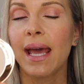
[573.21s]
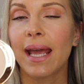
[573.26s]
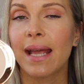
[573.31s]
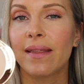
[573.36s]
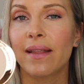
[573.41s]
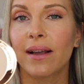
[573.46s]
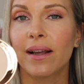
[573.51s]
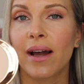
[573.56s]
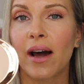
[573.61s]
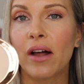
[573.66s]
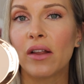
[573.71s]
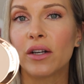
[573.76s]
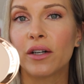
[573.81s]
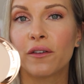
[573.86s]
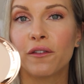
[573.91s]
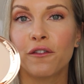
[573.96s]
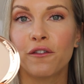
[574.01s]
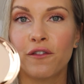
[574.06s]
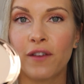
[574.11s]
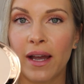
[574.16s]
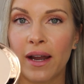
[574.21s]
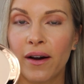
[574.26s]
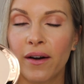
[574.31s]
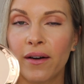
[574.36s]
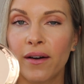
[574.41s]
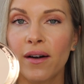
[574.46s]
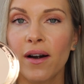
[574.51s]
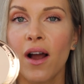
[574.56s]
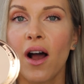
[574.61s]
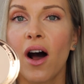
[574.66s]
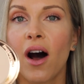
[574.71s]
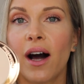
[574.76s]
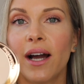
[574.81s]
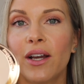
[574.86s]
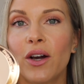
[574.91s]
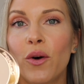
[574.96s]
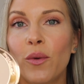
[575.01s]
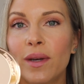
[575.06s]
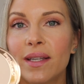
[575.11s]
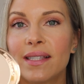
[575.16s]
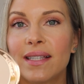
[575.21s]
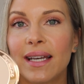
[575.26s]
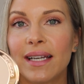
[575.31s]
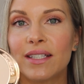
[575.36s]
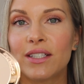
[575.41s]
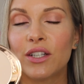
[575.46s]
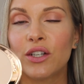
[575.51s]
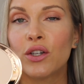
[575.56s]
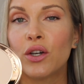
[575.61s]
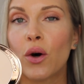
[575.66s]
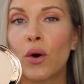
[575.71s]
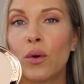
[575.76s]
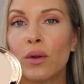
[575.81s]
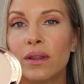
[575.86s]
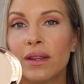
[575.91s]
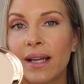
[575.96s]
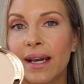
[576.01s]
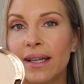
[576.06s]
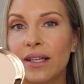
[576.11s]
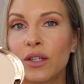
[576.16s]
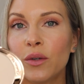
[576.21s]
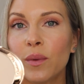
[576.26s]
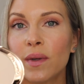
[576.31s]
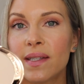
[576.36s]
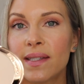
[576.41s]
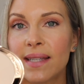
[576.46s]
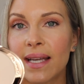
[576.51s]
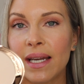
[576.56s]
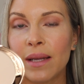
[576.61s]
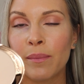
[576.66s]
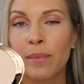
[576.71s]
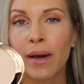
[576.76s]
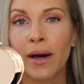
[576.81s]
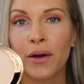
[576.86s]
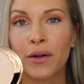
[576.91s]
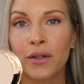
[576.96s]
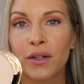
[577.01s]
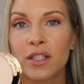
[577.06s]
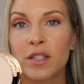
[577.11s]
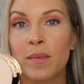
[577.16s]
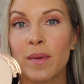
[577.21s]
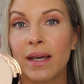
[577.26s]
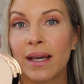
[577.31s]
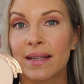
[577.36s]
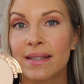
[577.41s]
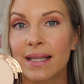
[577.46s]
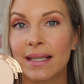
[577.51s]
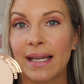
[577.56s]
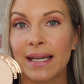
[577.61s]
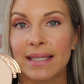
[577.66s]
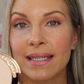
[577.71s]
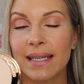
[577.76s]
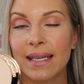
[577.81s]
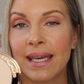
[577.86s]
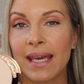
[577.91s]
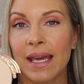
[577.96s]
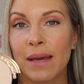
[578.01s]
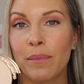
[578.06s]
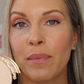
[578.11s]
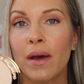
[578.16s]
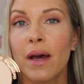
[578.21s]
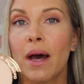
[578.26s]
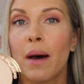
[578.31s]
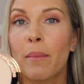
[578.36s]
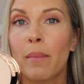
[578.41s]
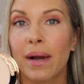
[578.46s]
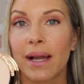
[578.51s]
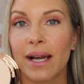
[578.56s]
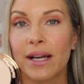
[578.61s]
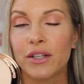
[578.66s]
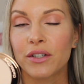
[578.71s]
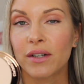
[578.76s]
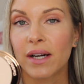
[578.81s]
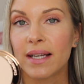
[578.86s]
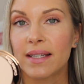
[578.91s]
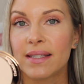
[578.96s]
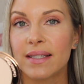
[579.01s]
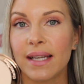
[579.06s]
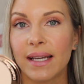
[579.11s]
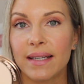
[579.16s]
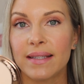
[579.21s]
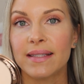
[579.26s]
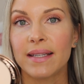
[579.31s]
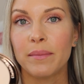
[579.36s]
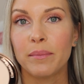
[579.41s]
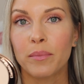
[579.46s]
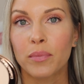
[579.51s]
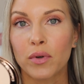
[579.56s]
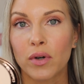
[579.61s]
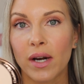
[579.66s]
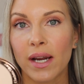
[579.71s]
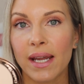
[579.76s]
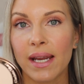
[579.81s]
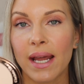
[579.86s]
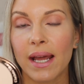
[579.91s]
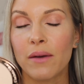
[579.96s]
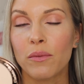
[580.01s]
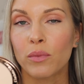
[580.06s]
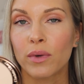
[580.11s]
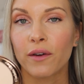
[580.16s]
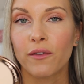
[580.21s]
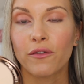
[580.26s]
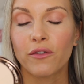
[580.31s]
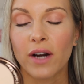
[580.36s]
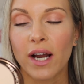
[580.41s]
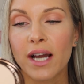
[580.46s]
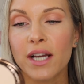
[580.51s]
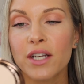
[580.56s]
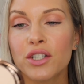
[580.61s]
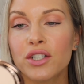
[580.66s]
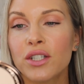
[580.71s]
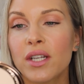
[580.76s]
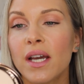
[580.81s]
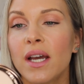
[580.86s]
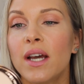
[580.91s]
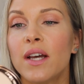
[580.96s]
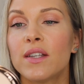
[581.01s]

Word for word: in the color Fair. I always like to go lighter with setting powders because I like to keep my under eyes nice and bright and refreshed.